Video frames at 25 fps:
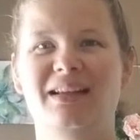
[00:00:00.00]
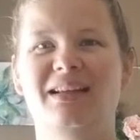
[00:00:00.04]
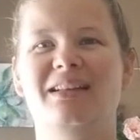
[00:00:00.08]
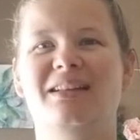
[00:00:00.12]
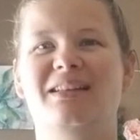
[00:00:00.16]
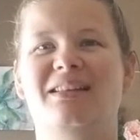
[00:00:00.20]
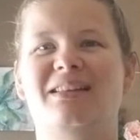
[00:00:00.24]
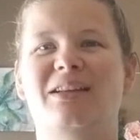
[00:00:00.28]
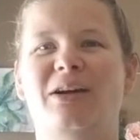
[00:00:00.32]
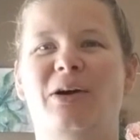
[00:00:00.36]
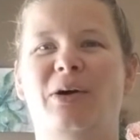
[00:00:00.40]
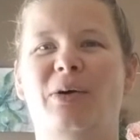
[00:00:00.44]

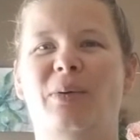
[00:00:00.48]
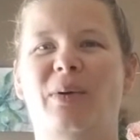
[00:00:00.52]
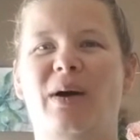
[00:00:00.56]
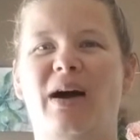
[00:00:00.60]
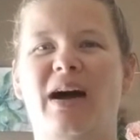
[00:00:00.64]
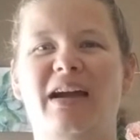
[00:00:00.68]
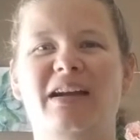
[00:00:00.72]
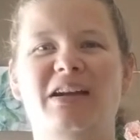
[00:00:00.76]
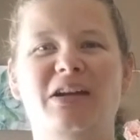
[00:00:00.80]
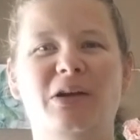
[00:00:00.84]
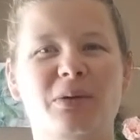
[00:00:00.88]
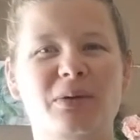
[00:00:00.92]
So
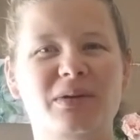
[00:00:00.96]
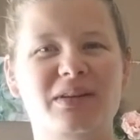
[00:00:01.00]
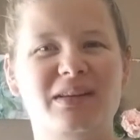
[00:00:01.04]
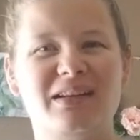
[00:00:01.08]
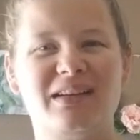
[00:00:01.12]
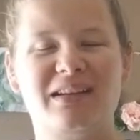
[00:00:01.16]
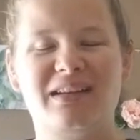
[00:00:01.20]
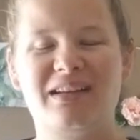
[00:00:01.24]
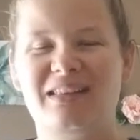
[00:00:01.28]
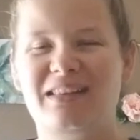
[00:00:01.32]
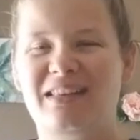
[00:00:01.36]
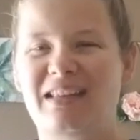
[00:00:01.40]
I know it's an
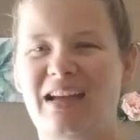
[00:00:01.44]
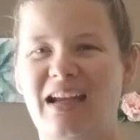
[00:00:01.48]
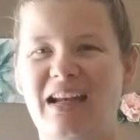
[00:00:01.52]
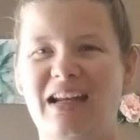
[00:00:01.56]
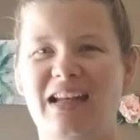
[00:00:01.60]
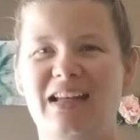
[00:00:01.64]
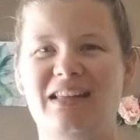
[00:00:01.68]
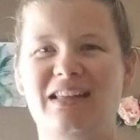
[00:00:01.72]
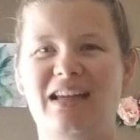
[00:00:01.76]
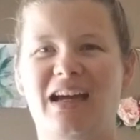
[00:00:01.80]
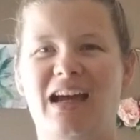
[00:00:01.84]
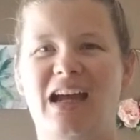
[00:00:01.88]

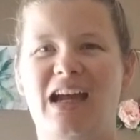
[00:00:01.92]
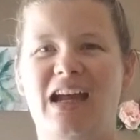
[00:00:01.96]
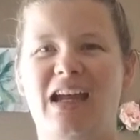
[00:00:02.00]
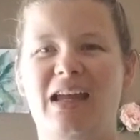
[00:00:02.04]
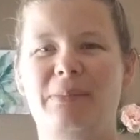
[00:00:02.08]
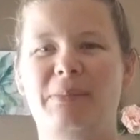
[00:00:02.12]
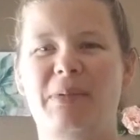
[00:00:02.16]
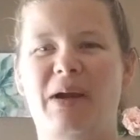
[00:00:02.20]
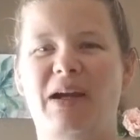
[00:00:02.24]
exciting time.